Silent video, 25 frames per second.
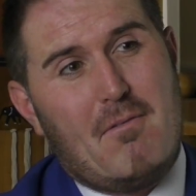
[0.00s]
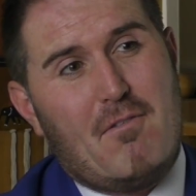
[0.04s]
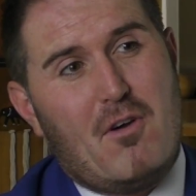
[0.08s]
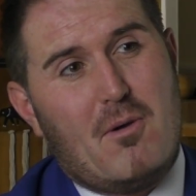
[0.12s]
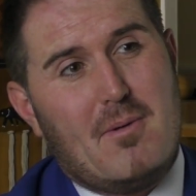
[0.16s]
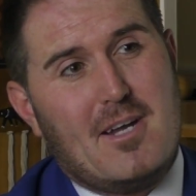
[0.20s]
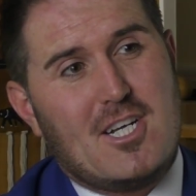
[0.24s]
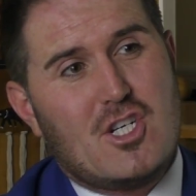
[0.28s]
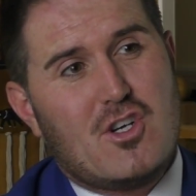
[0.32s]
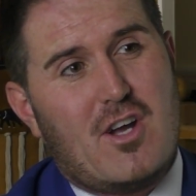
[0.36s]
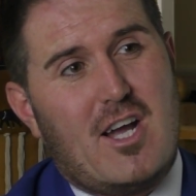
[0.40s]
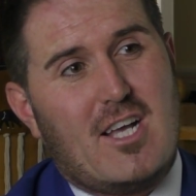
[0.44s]

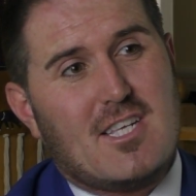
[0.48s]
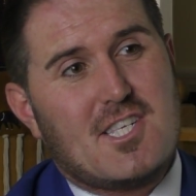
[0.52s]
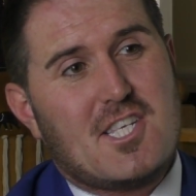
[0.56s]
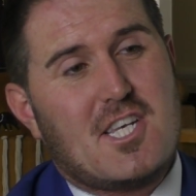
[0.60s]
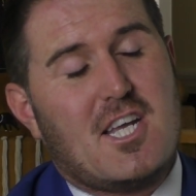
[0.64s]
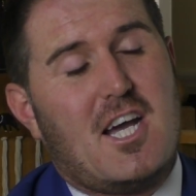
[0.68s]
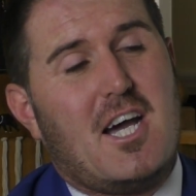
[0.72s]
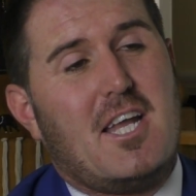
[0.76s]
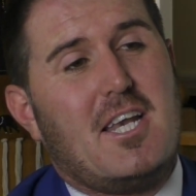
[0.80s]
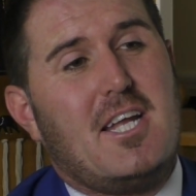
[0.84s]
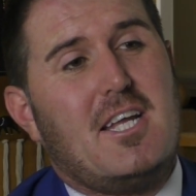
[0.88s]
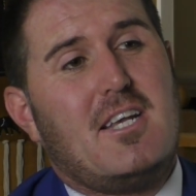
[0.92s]
before my trial
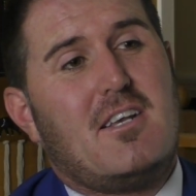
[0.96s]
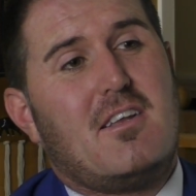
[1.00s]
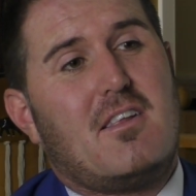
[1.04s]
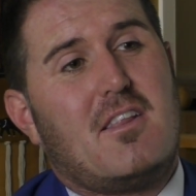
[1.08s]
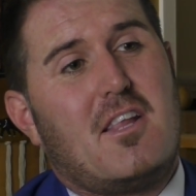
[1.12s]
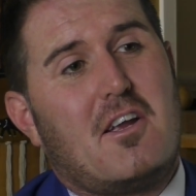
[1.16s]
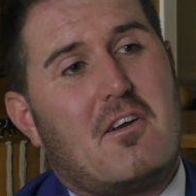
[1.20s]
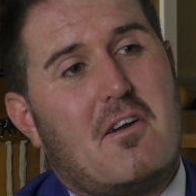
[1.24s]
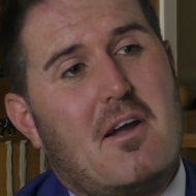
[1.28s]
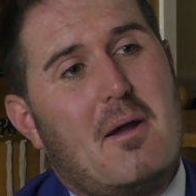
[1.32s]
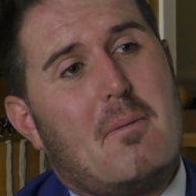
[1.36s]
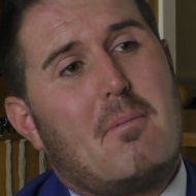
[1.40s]

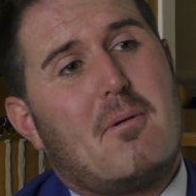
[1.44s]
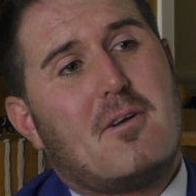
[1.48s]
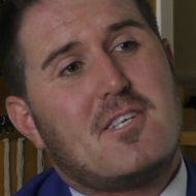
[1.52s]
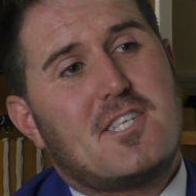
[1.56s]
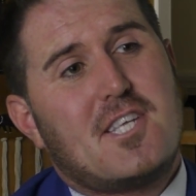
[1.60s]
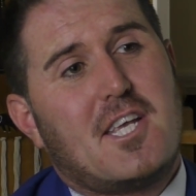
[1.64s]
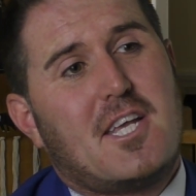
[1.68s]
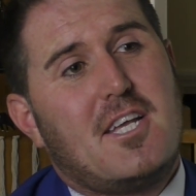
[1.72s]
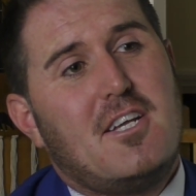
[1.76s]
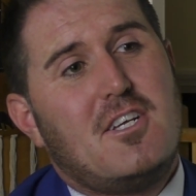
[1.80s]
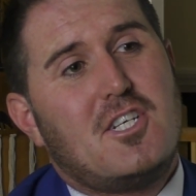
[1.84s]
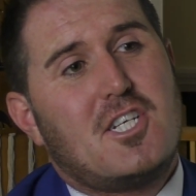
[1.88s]
started, the Crown
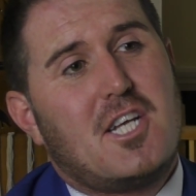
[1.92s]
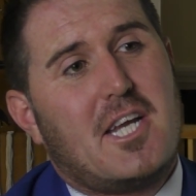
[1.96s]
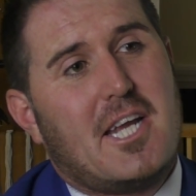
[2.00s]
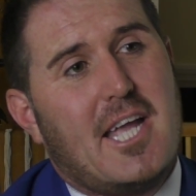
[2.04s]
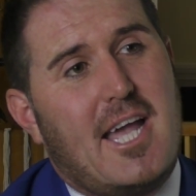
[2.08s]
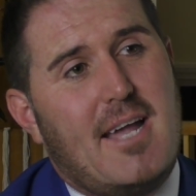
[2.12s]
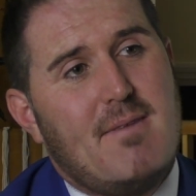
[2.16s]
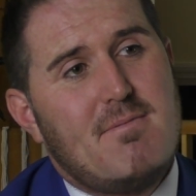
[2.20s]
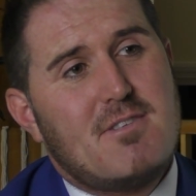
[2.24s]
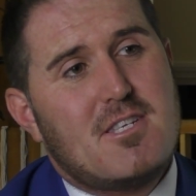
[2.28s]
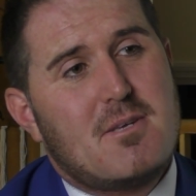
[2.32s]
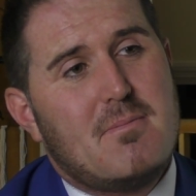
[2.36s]
prosecution
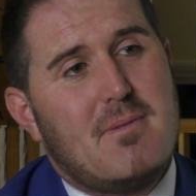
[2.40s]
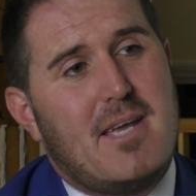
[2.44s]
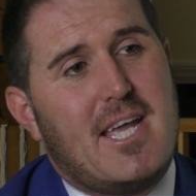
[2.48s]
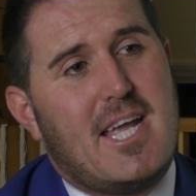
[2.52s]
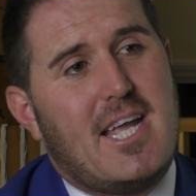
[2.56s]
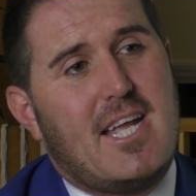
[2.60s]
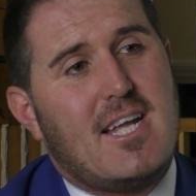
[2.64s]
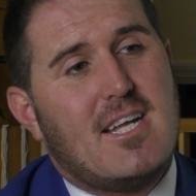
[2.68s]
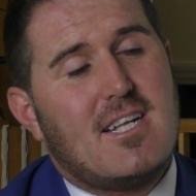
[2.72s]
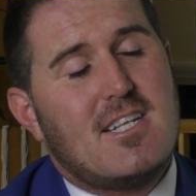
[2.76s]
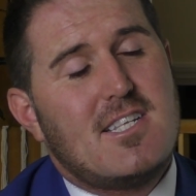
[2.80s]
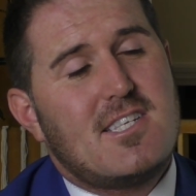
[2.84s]
came to
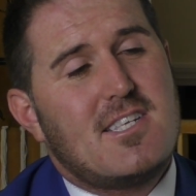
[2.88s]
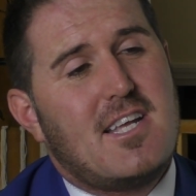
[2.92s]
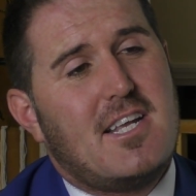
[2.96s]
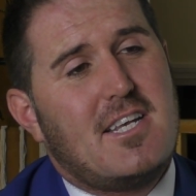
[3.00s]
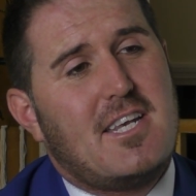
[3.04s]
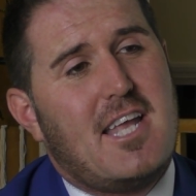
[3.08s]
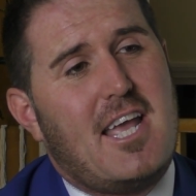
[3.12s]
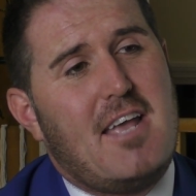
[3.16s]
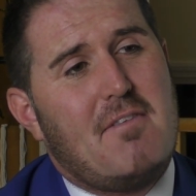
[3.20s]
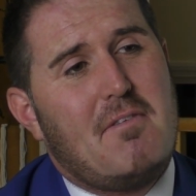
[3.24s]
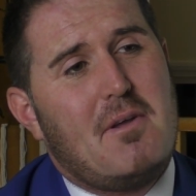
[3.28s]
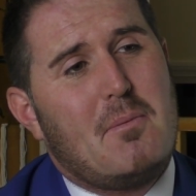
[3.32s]
me and
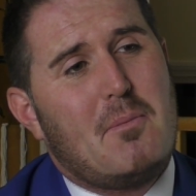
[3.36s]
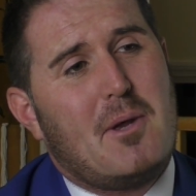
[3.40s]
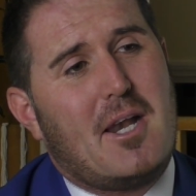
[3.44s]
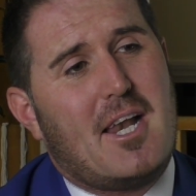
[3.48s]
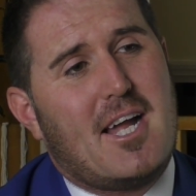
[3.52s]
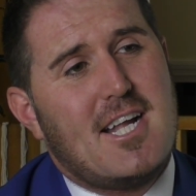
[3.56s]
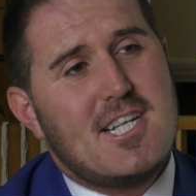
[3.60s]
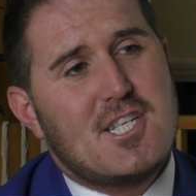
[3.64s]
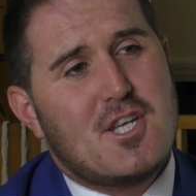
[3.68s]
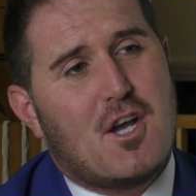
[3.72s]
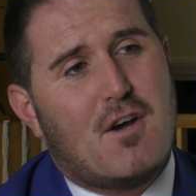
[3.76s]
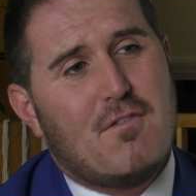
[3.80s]
said, David, we'd
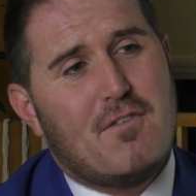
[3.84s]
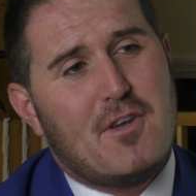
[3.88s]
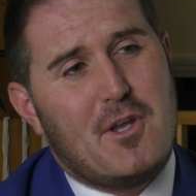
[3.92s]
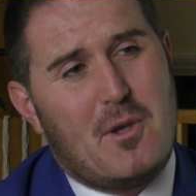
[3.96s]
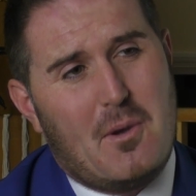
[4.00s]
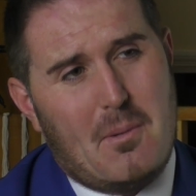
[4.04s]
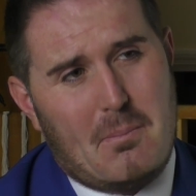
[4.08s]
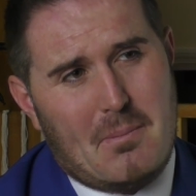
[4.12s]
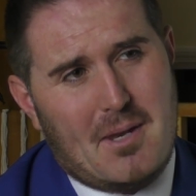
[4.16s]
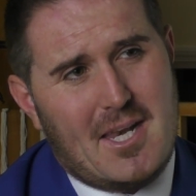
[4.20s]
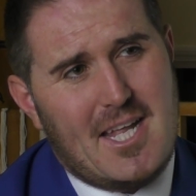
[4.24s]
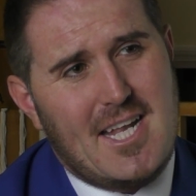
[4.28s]
like to offer
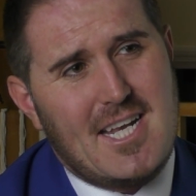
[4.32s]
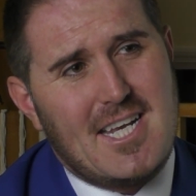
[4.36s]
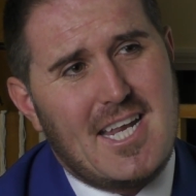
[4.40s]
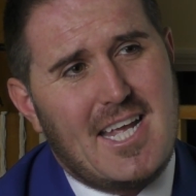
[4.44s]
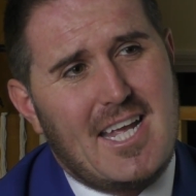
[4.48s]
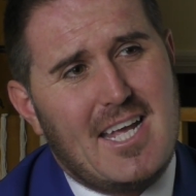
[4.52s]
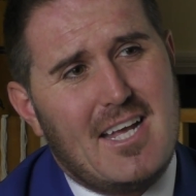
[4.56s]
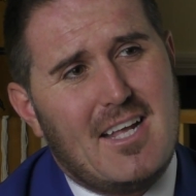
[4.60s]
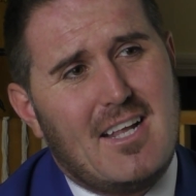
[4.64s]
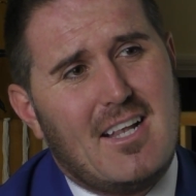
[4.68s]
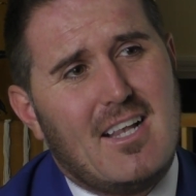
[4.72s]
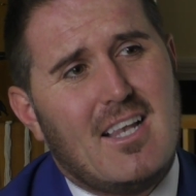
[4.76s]
you a plea
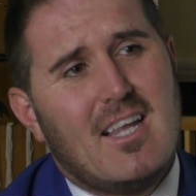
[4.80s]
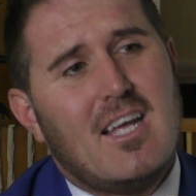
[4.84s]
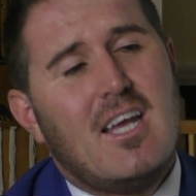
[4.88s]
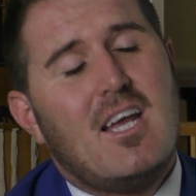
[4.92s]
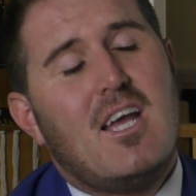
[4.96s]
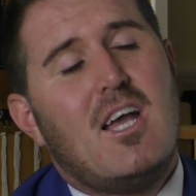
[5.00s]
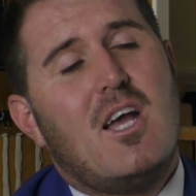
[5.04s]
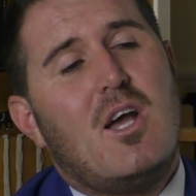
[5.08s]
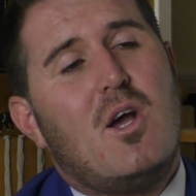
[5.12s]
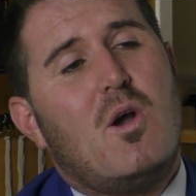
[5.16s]
deal.